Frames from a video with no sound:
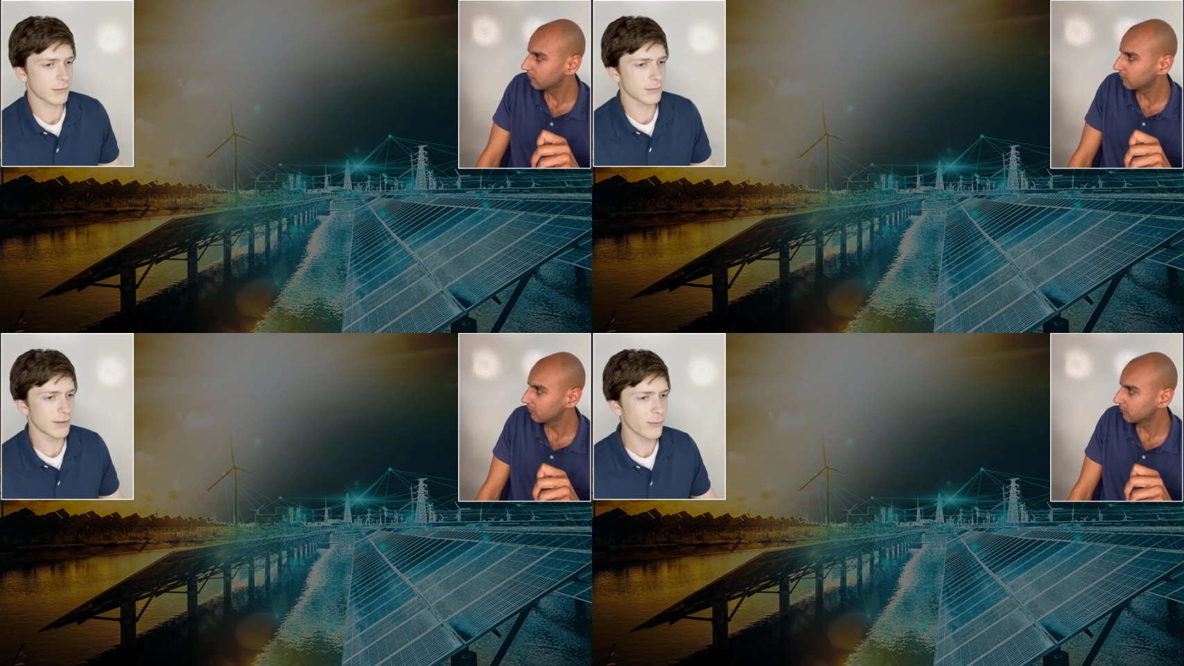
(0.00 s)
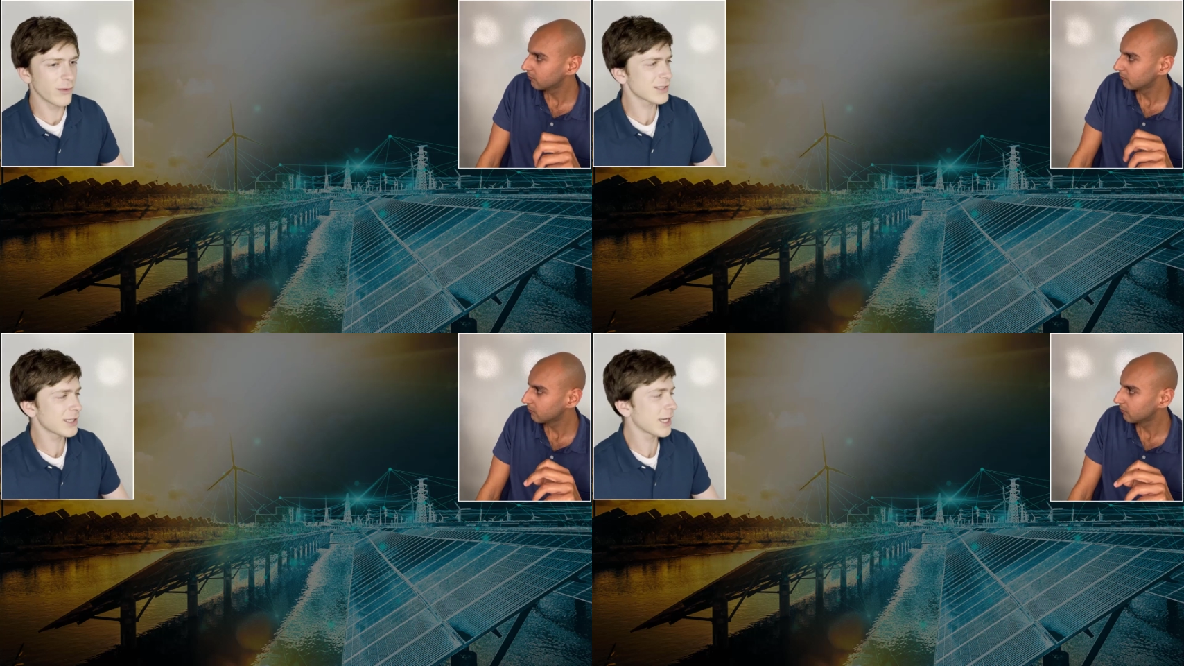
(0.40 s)
Speaker 1: it
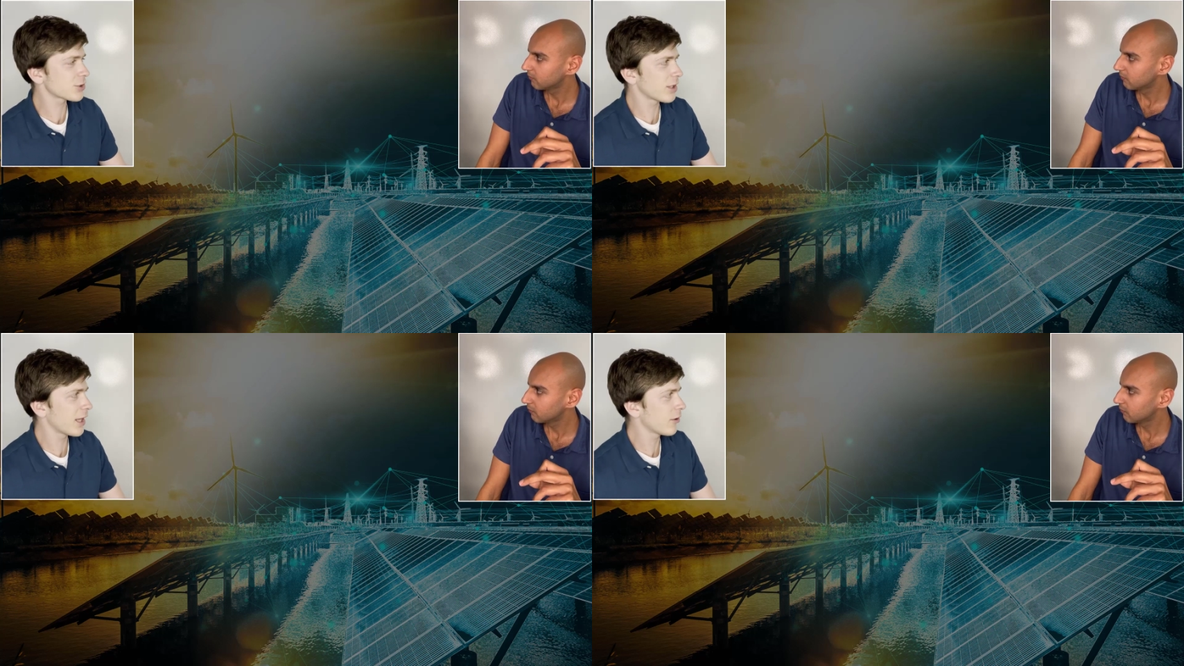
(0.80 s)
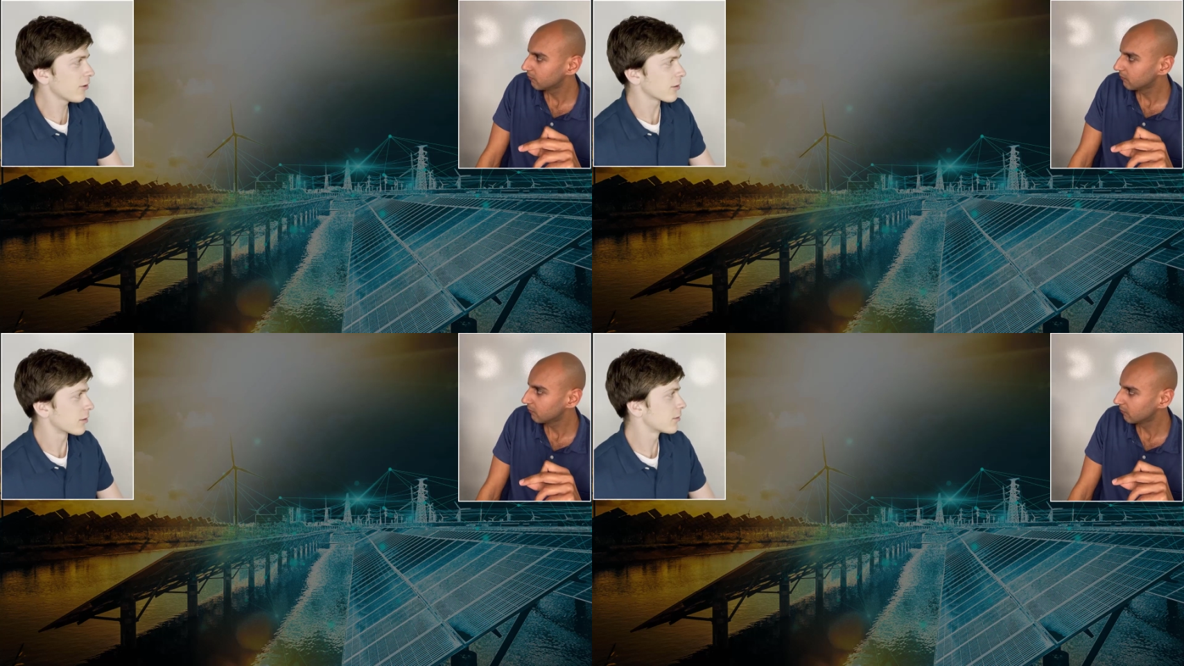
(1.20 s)
wasn't actually that
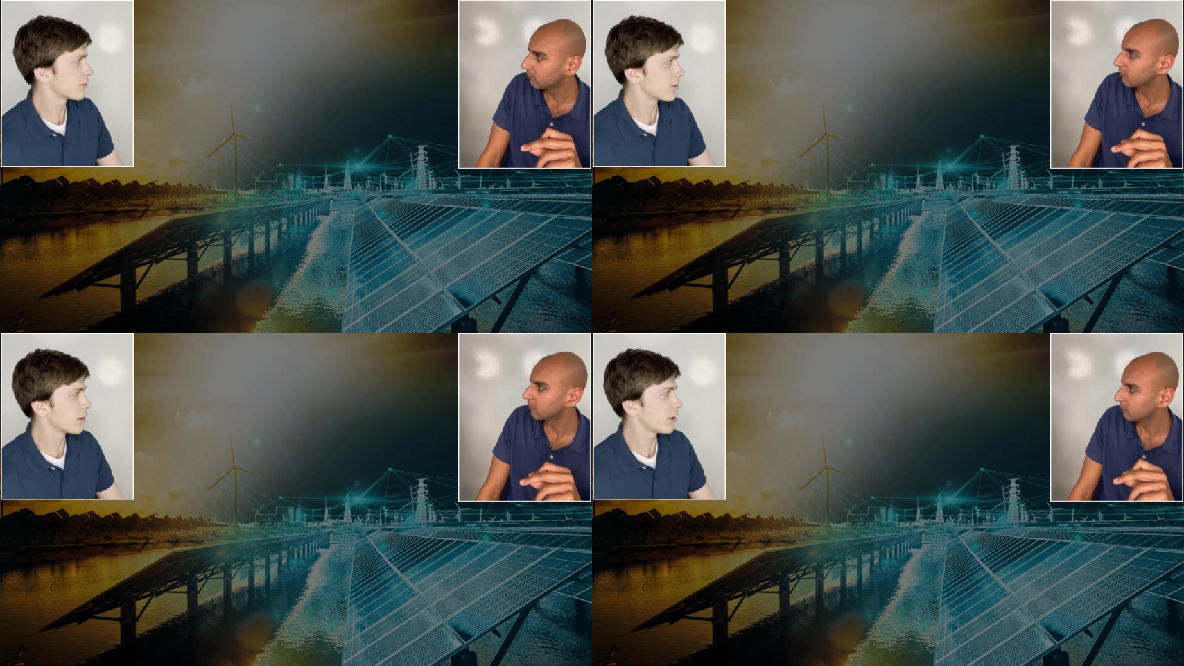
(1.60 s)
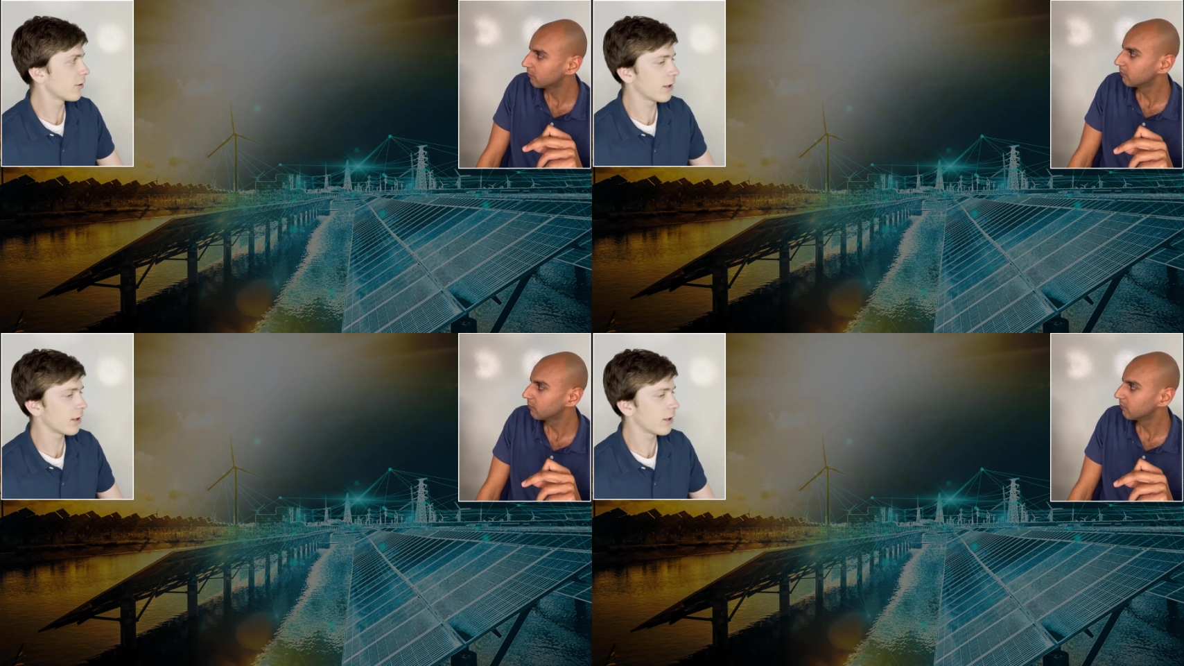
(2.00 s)
hard. Mm. You know,